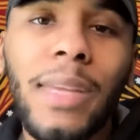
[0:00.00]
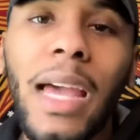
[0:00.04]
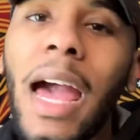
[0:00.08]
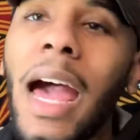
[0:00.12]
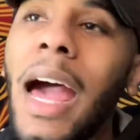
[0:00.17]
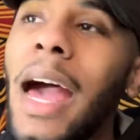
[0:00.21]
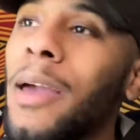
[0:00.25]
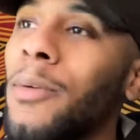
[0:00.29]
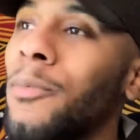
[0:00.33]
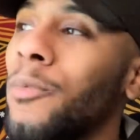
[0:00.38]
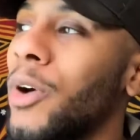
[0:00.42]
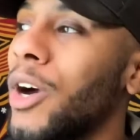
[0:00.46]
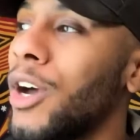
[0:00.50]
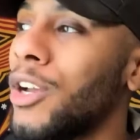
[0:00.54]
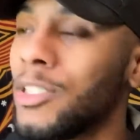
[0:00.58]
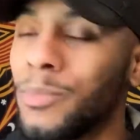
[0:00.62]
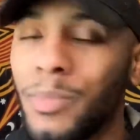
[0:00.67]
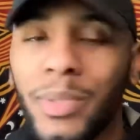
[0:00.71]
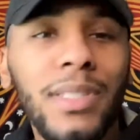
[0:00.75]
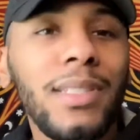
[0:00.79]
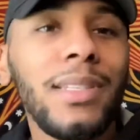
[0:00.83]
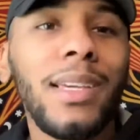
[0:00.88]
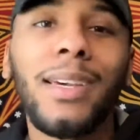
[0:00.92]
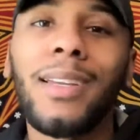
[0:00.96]
I will
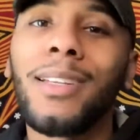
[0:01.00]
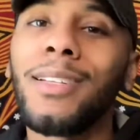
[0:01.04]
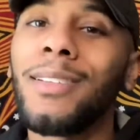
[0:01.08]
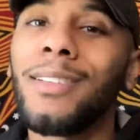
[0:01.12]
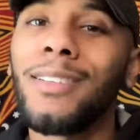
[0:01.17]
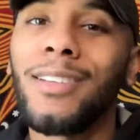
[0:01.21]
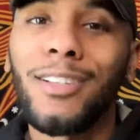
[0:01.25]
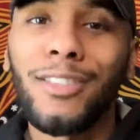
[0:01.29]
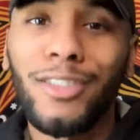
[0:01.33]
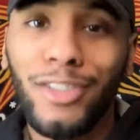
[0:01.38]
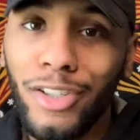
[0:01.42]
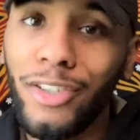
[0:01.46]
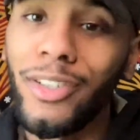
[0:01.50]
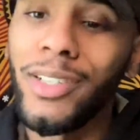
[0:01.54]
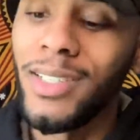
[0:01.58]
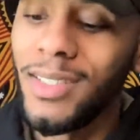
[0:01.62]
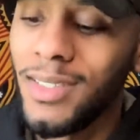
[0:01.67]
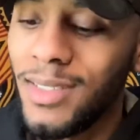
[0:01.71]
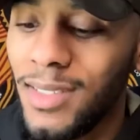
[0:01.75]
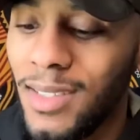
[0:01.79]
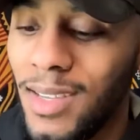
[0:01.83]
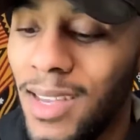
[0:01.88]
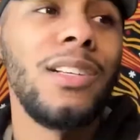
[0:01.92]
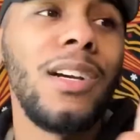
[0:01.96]
100% assure
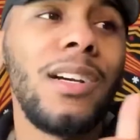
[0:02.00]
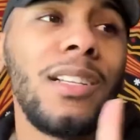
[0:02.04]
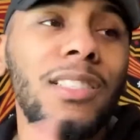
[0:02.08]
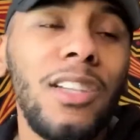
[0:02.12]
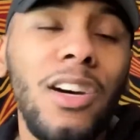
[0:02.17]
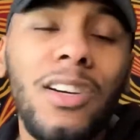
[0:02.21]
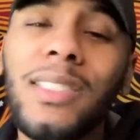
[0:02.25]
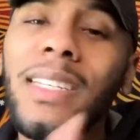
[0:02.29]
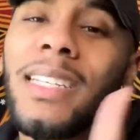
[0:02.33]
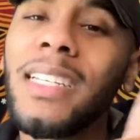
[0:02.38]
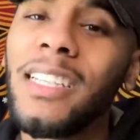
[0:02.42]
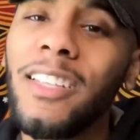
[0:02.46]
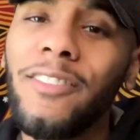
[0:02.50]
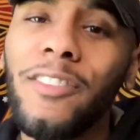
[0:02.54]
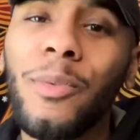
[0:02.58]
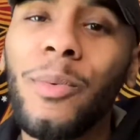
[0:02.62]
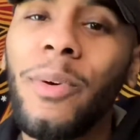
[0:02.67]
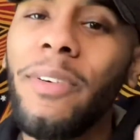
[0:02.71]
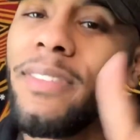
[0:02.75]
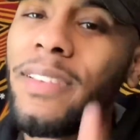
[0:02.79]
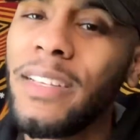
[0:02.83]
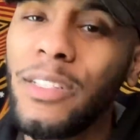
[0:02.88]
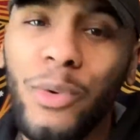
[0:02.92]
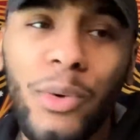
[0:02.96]
it. As long as they deliver
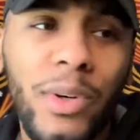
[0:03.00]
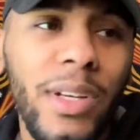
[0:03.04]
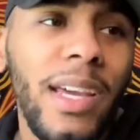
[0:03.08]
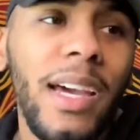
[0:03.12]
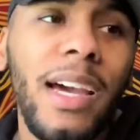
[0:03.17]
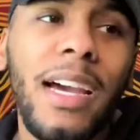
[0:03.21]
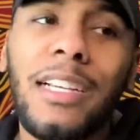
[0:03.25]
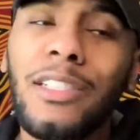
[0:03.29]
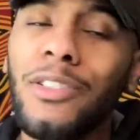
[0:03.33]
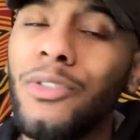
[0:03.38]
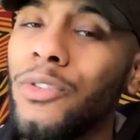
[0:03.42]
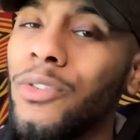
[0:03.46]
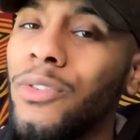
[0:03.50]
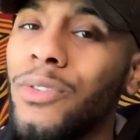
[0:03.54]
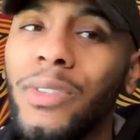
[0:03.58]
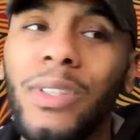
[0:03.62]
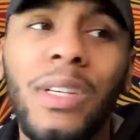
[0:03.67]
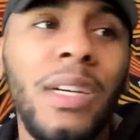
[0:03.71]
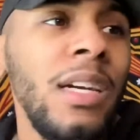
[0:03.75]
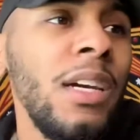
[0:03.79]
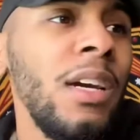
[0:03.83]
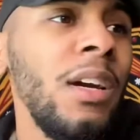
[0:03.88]
with DoorDash or